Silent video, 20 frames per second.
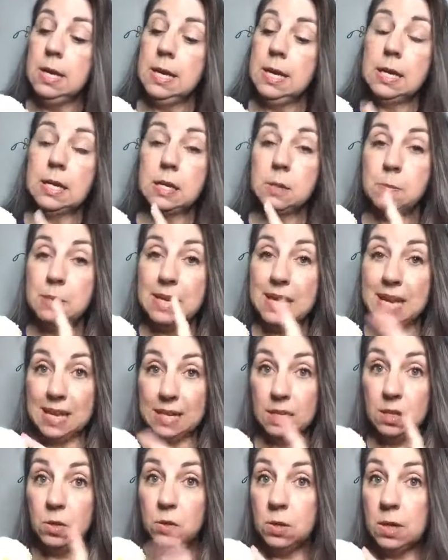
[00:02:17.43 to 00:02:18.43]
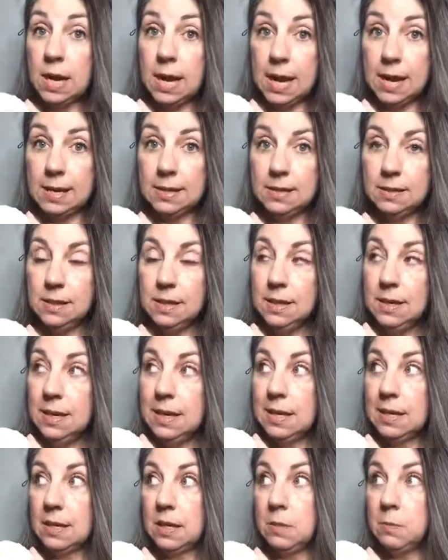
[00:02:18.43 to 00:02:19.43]
It can be any grade.
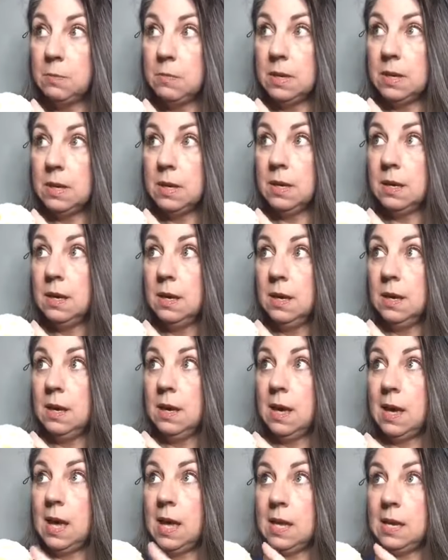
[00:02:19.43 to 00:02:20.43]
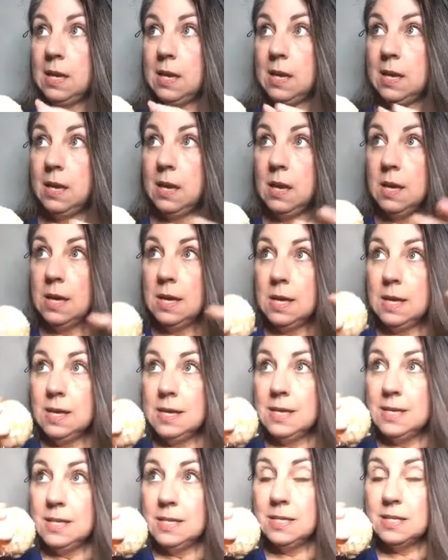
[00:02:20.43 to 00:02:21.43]
It can be any
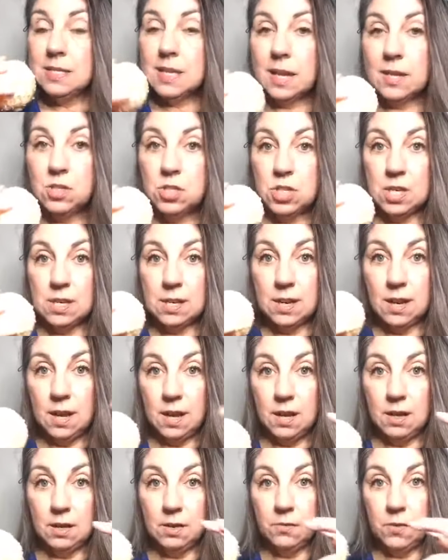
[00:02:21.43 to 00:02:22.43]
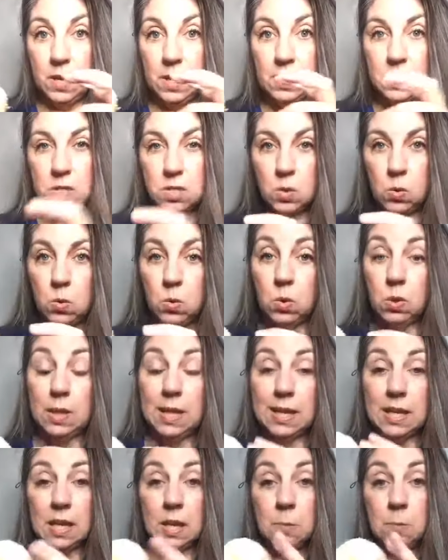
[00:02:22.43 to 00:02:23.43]
section of school.
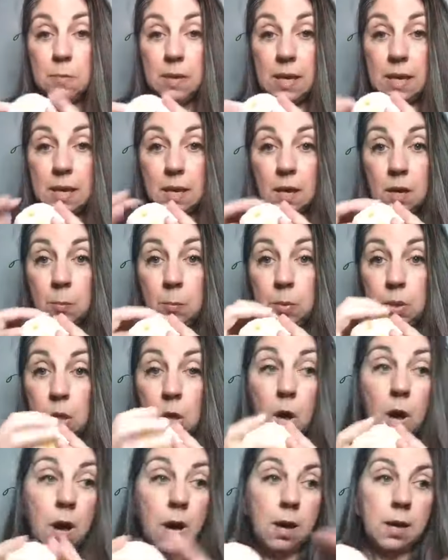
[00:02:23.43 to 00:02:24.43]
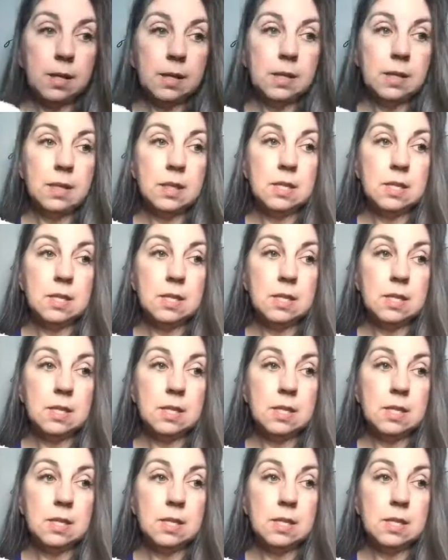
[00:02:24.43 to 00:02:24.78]
It can be a blog.